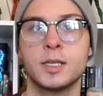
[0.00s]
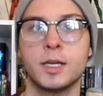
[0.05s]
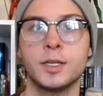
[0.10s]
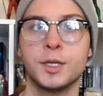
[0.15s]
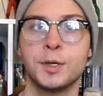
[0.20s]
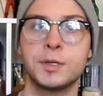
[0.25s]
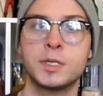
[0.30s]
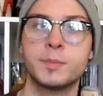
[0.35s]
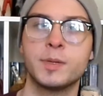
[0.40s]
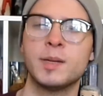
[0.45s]
I
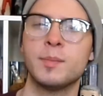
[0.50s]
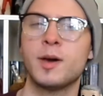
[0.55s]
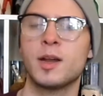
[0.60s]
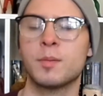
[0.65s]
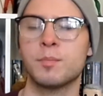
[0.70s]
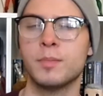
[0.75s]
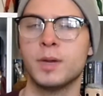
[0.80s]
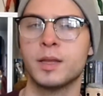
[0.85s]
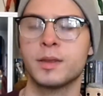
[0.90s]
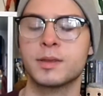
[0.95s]
know it's been about
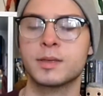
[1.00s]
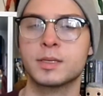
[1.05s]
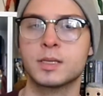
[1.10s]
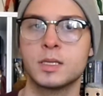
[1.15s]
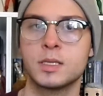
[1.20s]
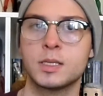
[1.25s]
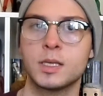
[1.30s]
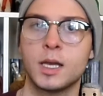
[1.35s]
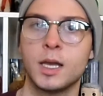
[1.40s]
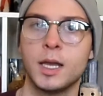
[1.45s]
a month
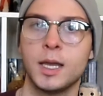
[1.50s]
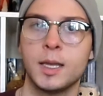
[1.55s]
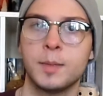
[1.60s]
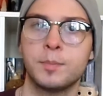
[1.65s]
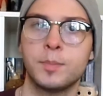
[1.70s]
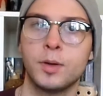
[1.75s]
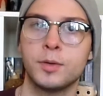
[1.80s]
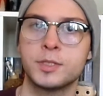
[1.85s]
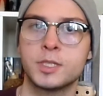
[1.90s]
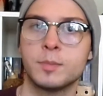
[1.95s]
since I
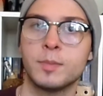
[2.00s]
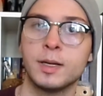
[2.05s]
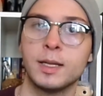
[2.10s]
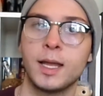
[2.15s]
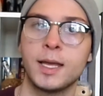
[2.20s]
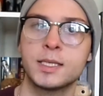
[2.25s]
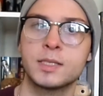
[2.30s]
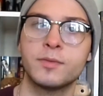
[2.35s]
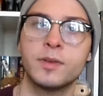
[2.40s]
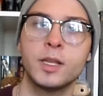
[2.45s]
posted my
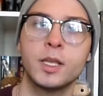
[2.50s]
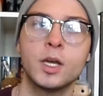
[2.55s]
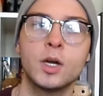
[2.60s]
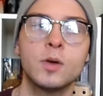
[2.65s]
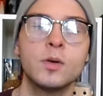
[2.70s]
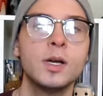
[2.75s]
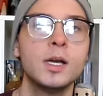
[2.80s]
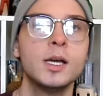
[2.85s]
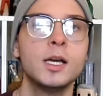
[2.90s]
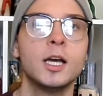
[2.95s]
last
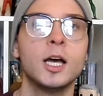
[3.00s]
video.